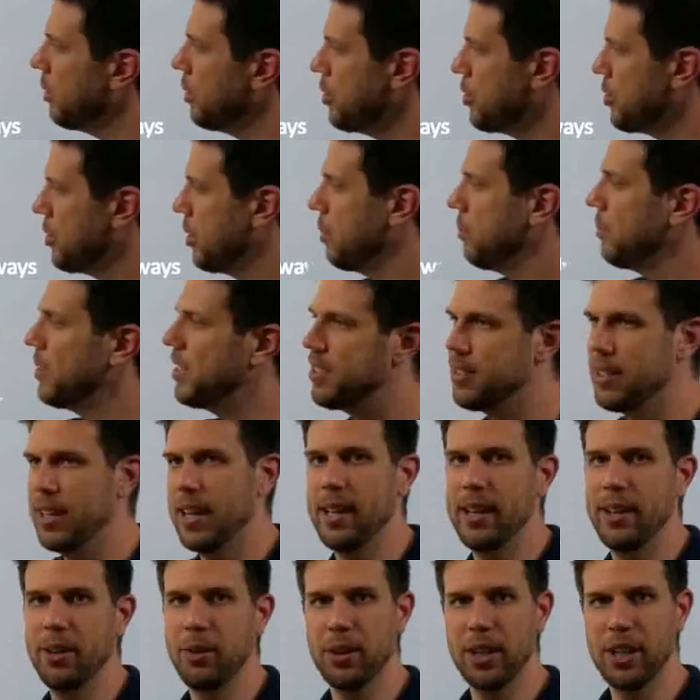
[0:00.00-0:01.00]
You should have been
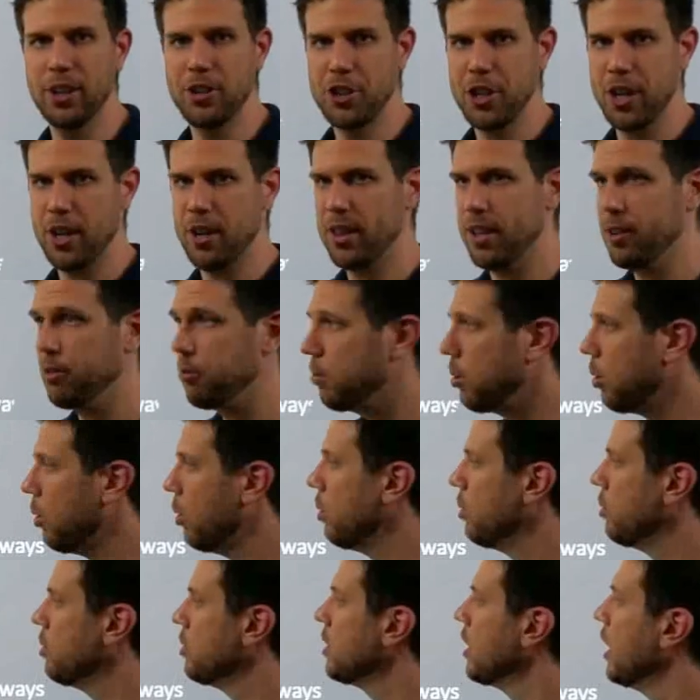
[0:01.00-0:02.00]
standing on a chair that
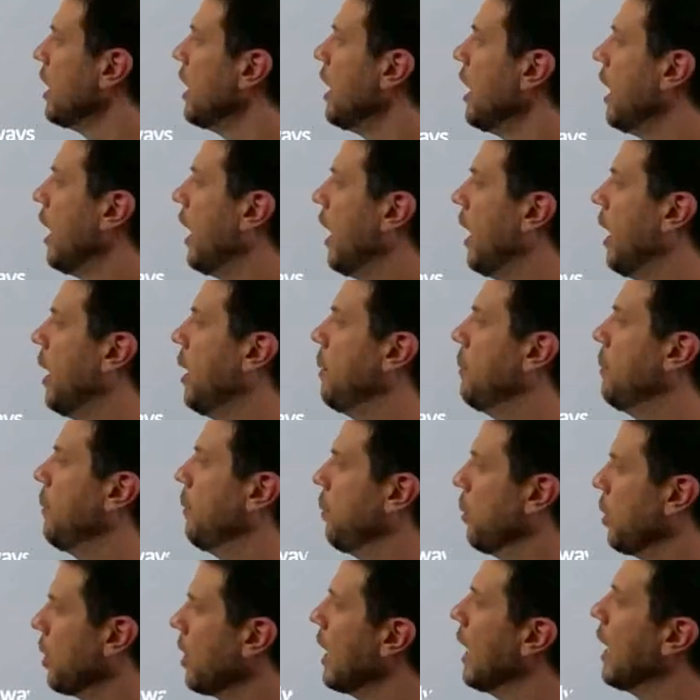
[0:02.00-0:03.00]
rolls.
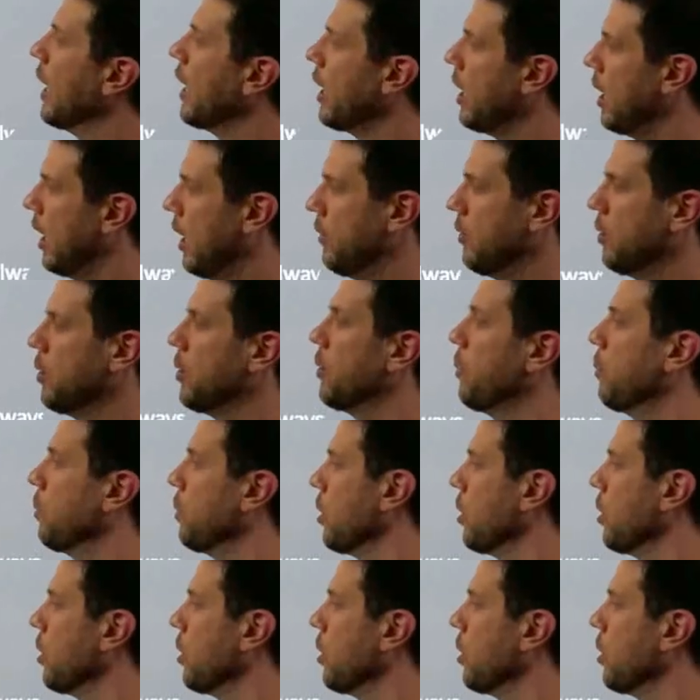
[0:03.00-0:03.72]
We're not covered.